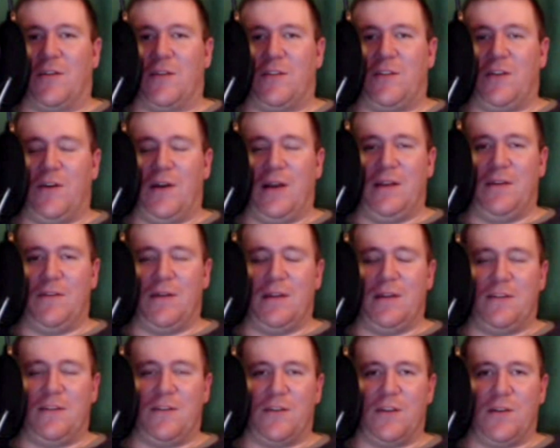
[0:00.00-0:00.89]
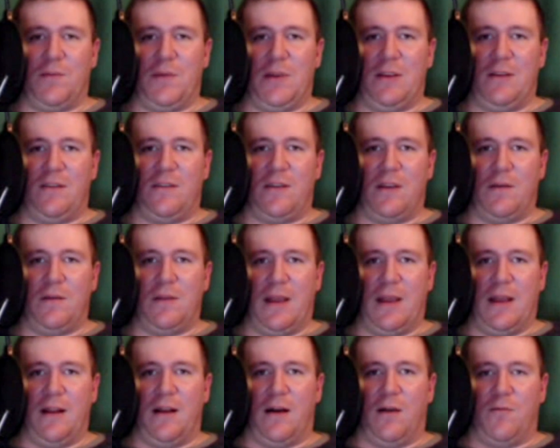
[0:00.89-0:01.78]
So anyways, they're going to be setting
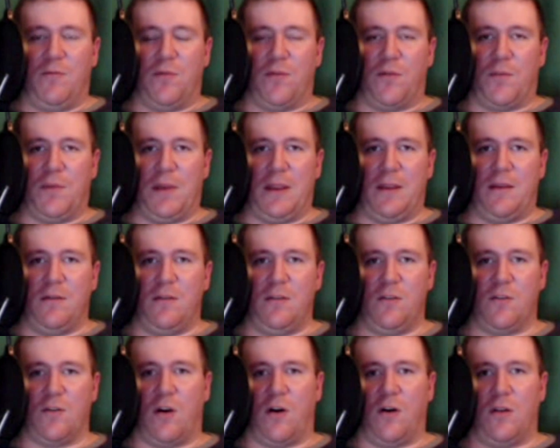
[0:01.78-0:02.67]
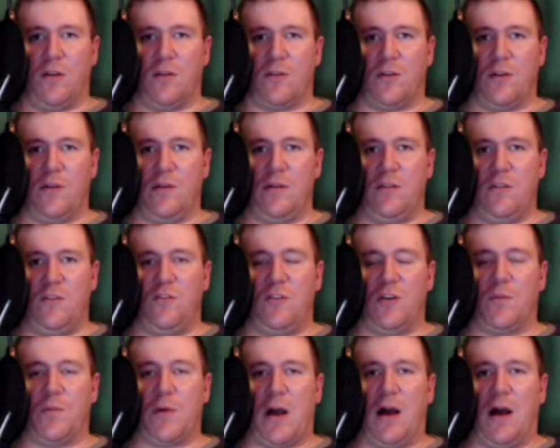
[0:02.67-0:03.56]
that up for me. You all are going to
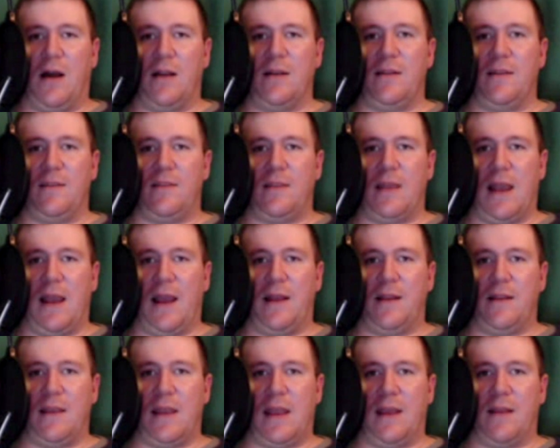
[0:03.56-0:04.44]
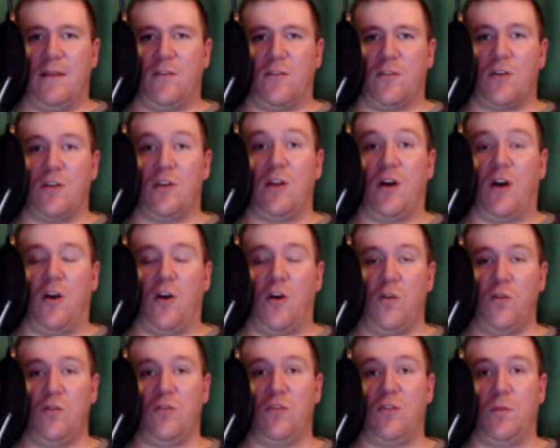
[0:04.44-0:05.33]
jump onto that, and they're going to
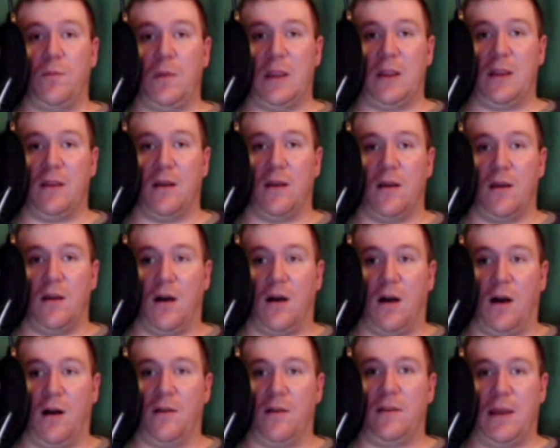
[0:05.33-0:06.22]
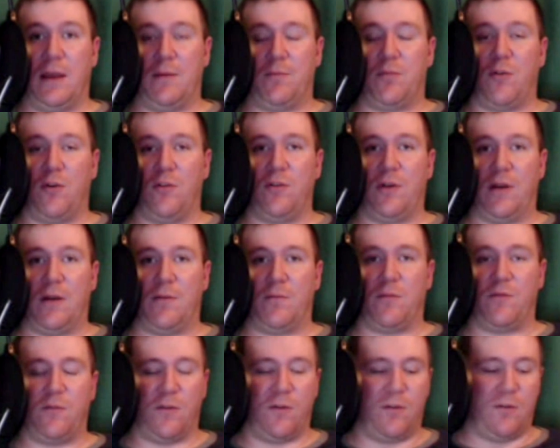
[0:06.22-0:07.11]
host me on that program
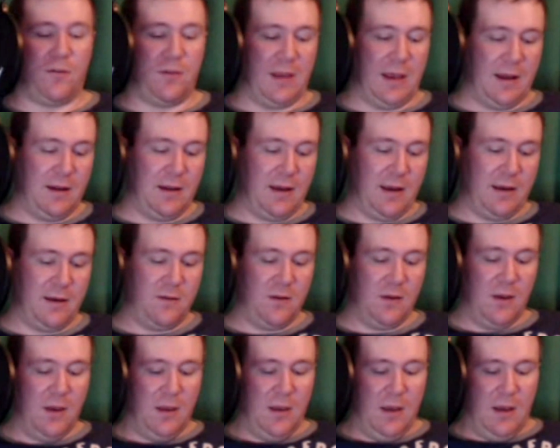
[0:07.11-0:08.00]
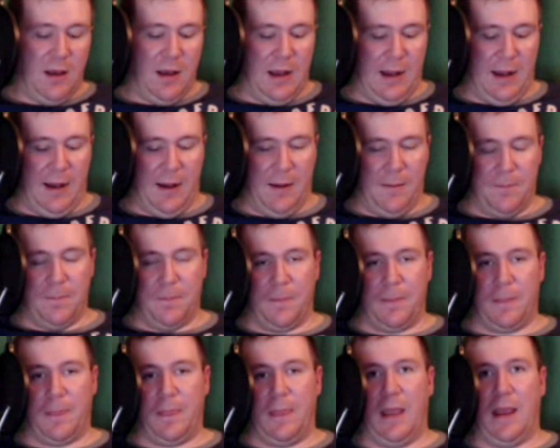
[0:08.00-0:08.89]
for that night.
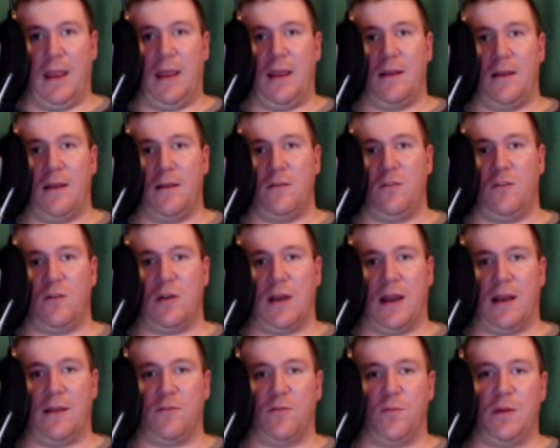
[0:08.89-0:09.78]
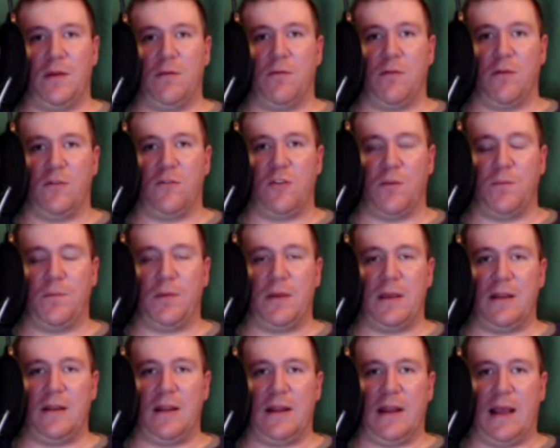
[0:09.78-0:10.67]
And you guys will be able to jump
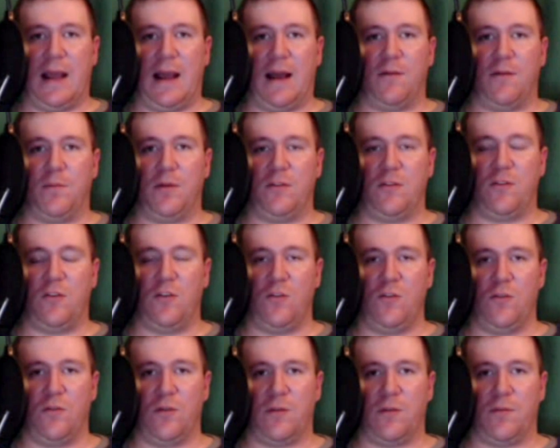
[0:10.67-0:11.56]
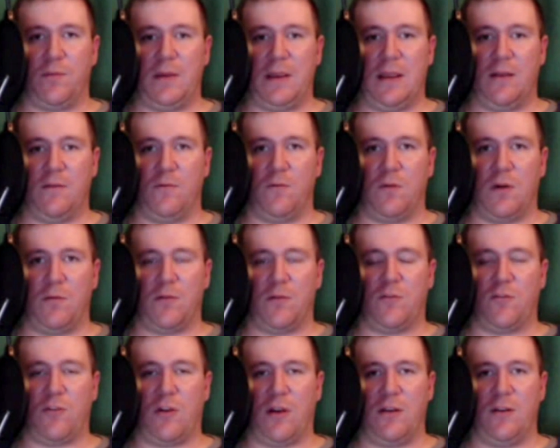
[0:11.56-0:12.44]
in and out of platoons with me. And what we're
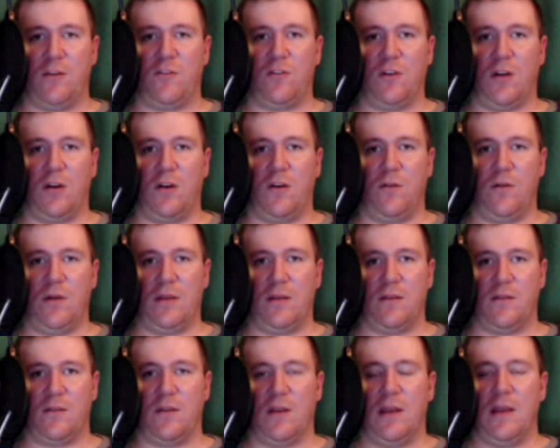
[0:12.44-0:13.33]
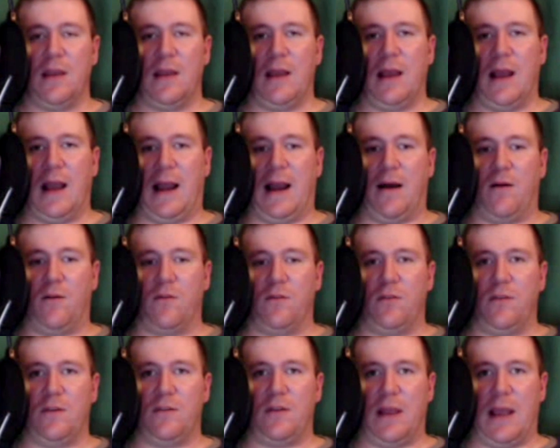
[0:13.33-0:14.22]
trying to show is how
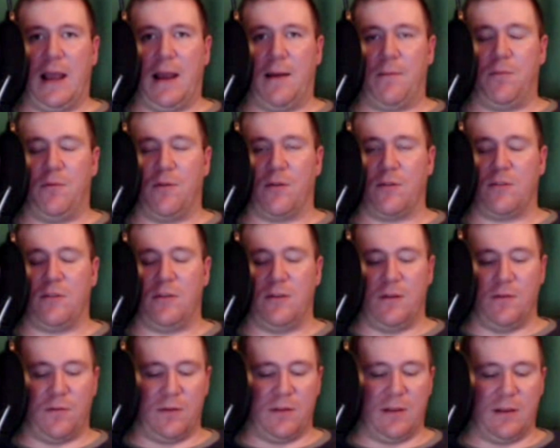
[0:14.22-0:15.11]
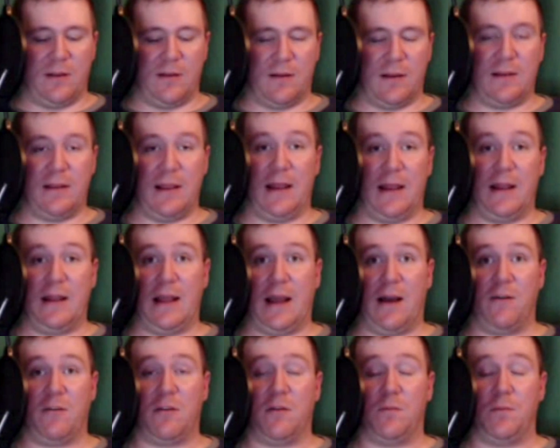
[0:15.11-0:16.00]
this app works and different things like that, and
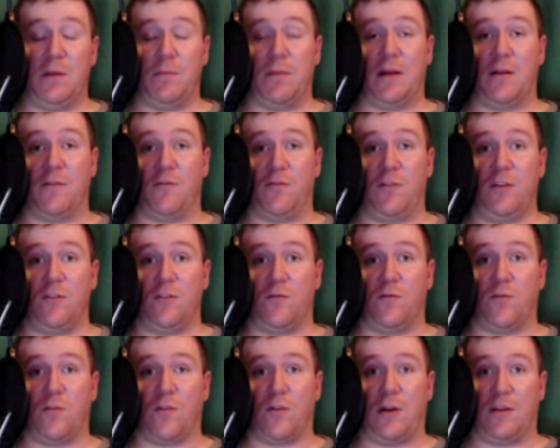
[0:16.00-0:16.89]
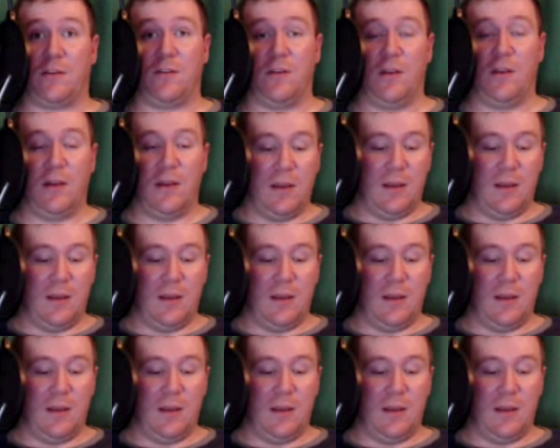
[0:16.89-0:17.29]
how it could be beneficial for us.